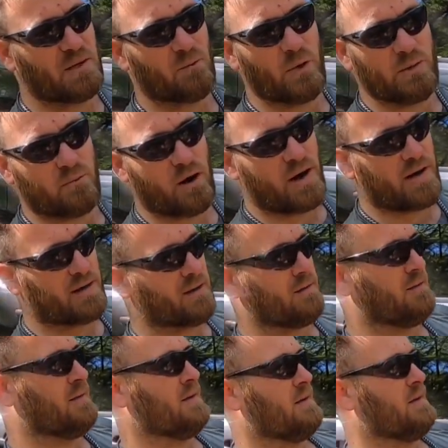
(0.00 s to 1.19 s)
windbreak,
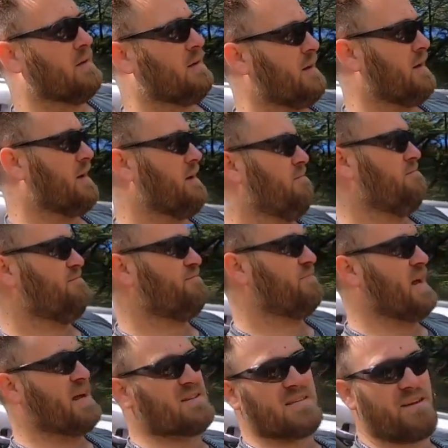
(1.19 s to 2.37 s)
and
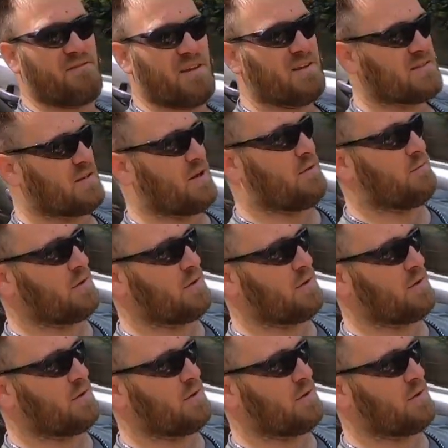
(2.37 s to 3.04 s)
it's heavy, so we